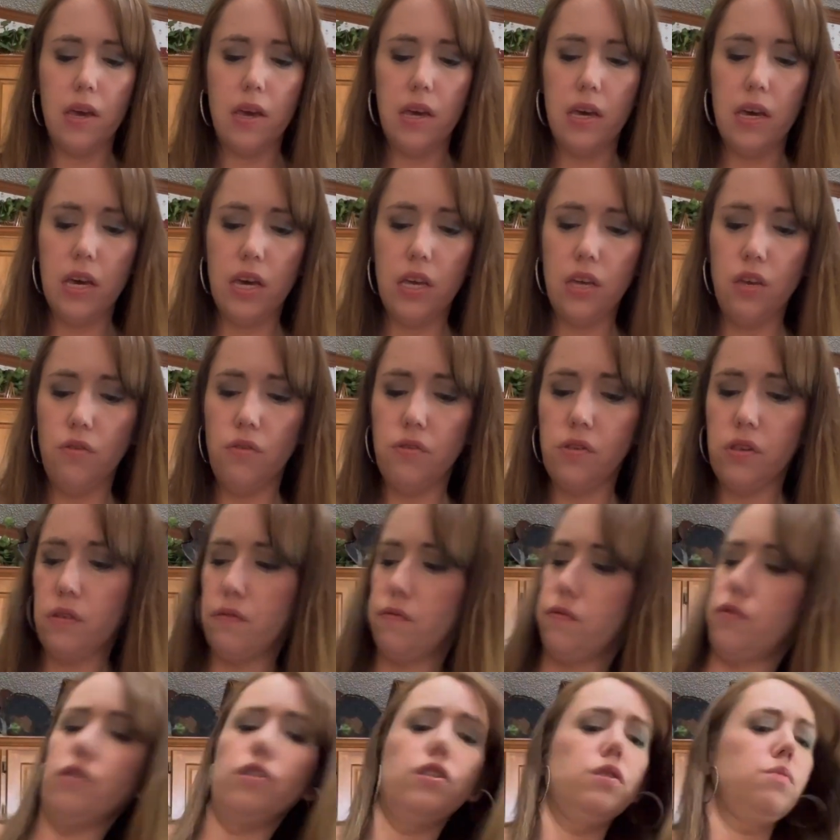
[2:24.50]
and use it
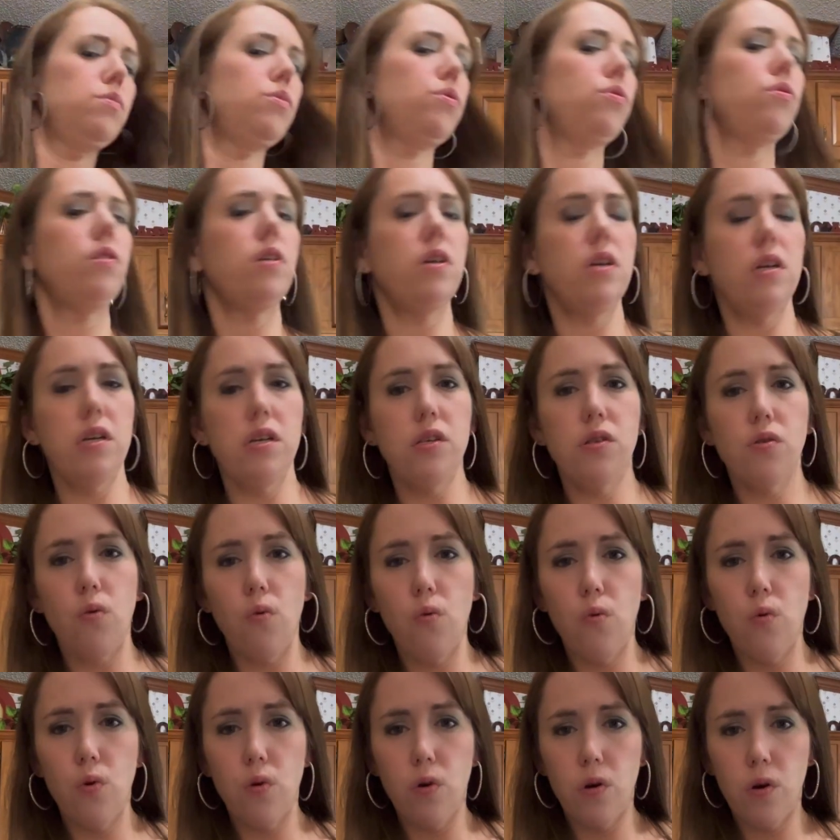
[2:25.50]
for smoothies,
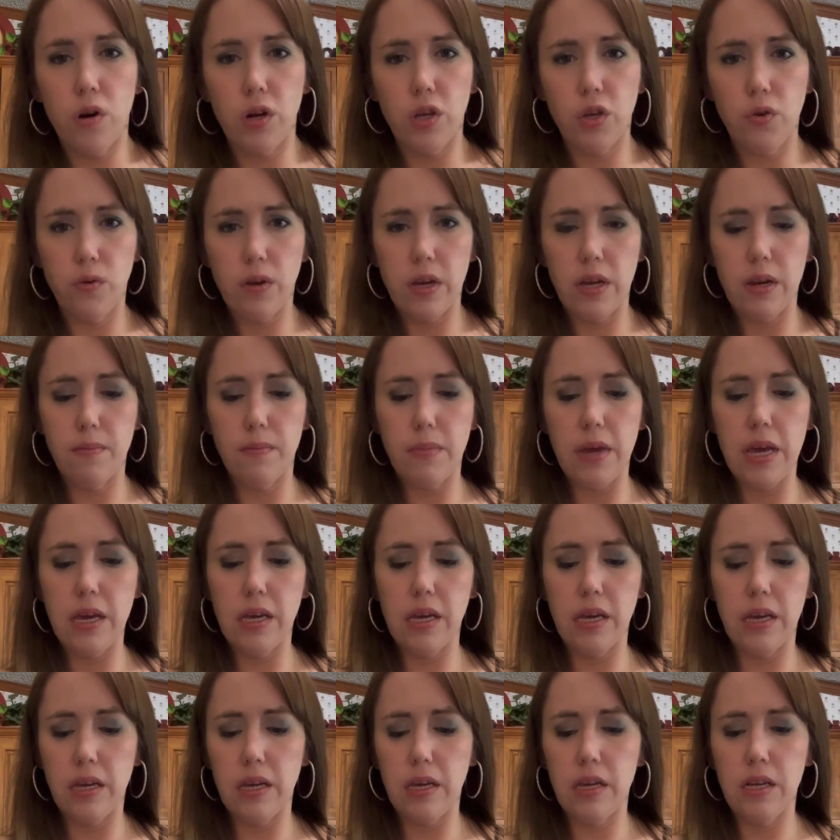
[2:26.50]
or you can make
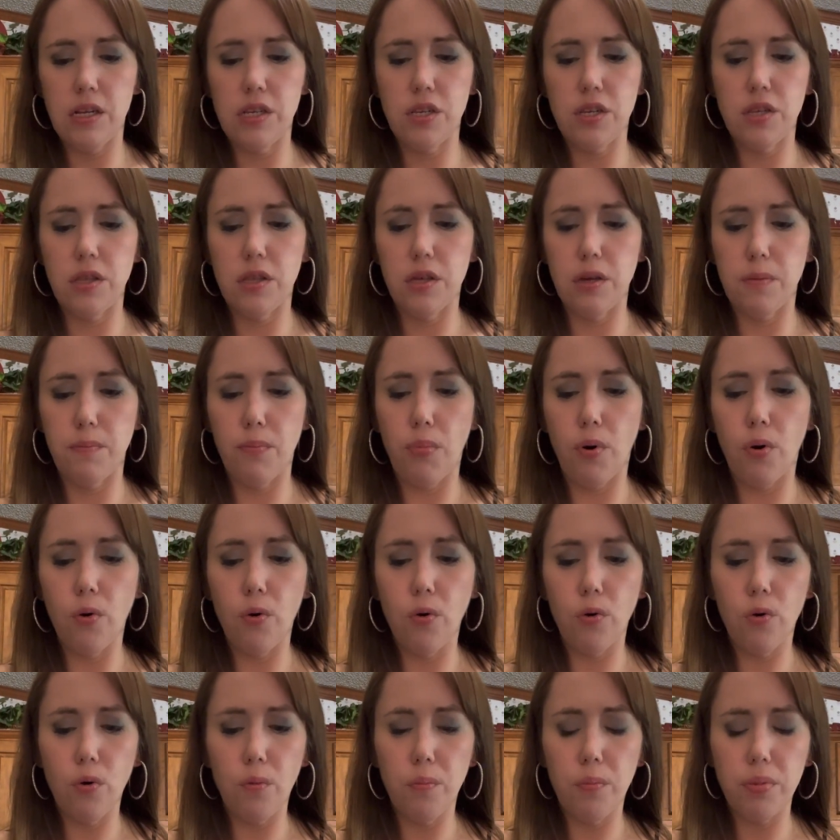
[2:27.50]
it into the
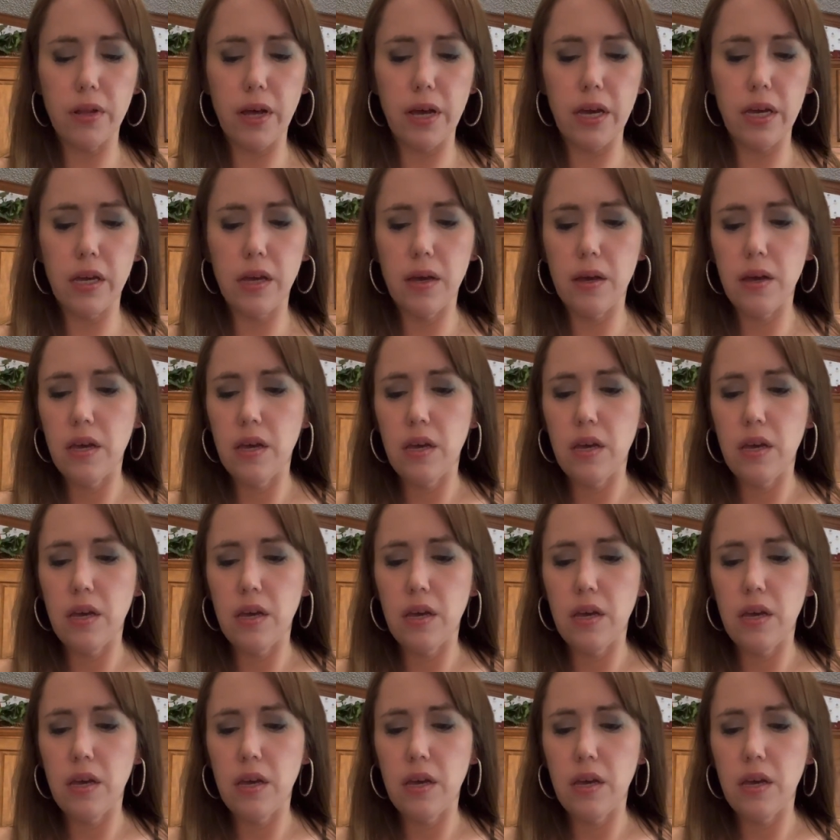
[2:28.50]
pulp, like,